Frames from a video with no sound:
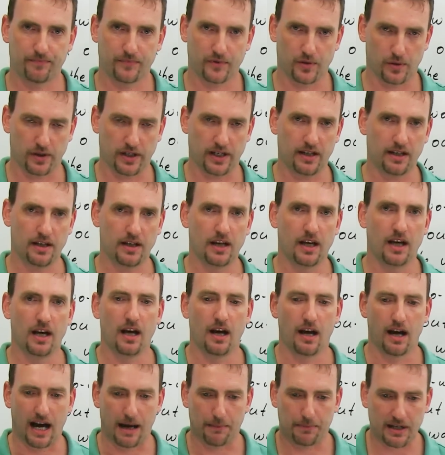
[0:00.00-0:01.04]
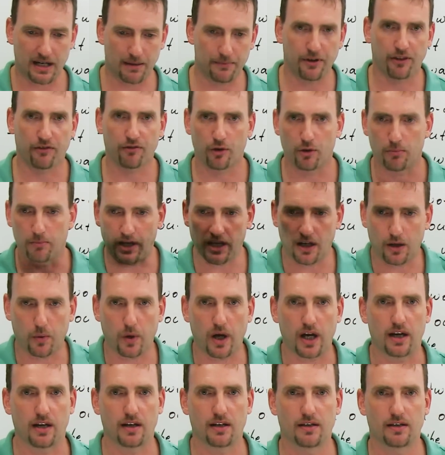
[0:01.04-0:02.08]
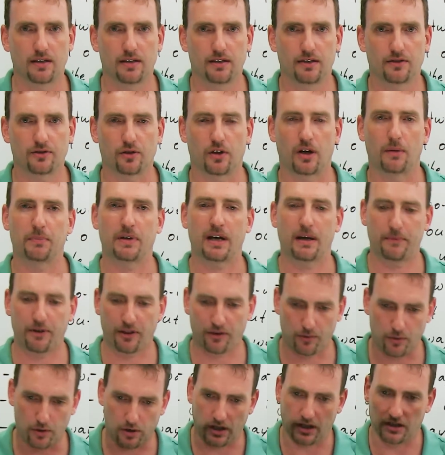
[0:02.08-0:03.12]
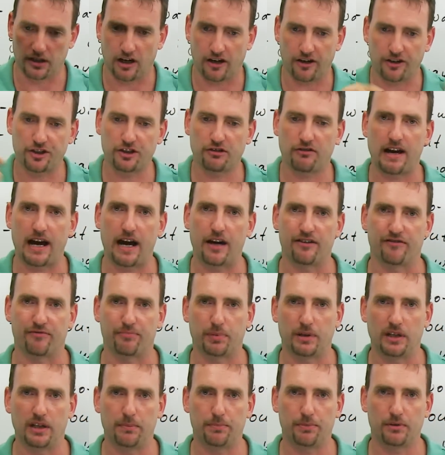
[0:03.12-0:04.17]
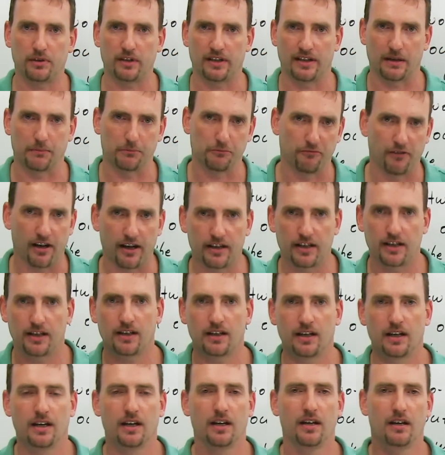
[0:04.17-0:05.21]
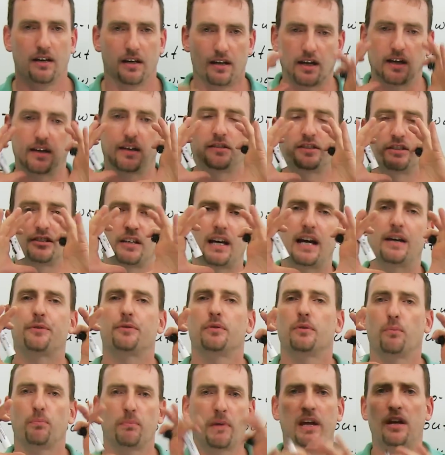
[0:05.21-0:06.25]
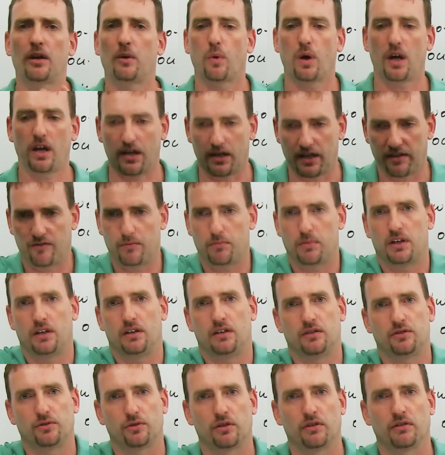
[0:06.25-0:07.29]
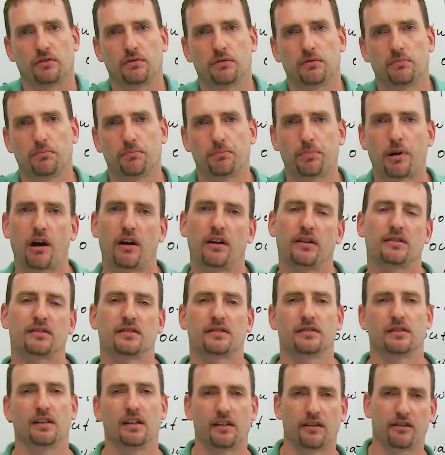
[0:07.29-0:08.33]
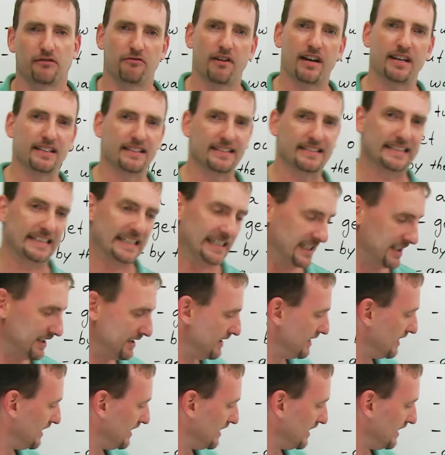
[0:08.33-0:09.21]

Okay? I'm coming through, make way. So I'm coming through a large crowd of people and I'm running and I shout, make way, and everybody sort of parts like the Red Sea.